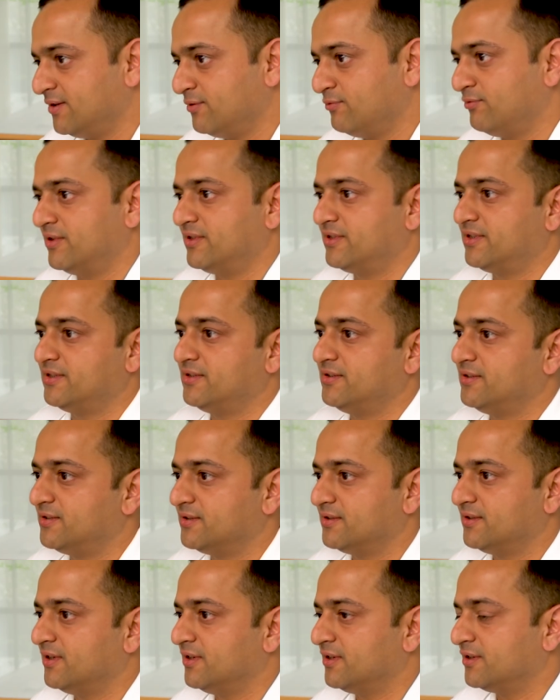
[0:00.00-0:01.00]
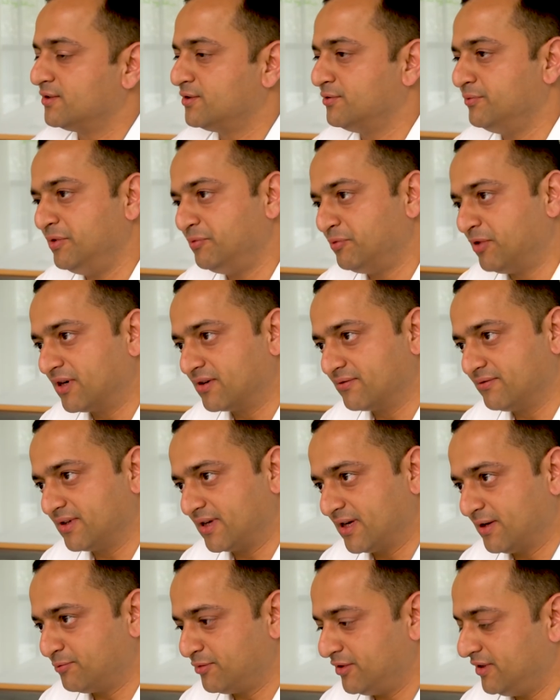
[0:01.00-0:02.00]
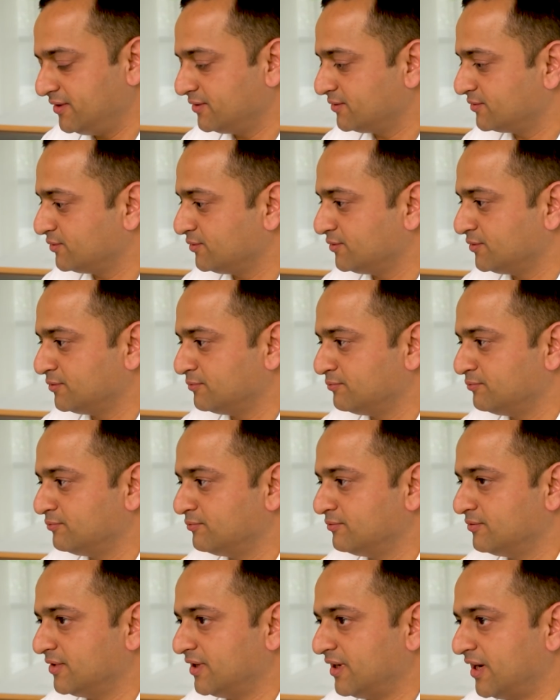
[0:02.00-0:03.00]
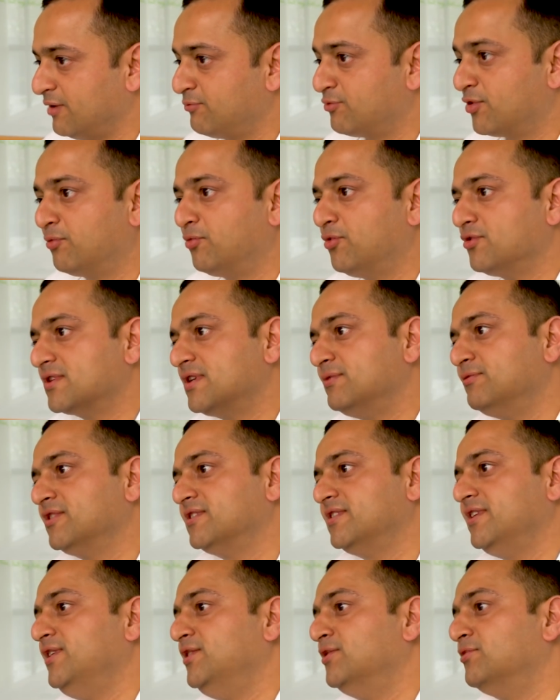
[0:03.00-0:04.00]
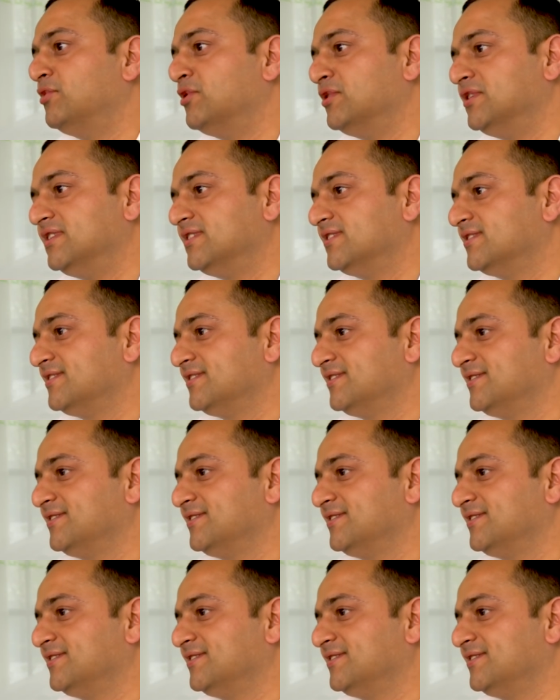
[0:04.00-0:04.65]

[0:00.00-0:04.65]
wanted uh, to be part of the company. So I proposed him the CEO position,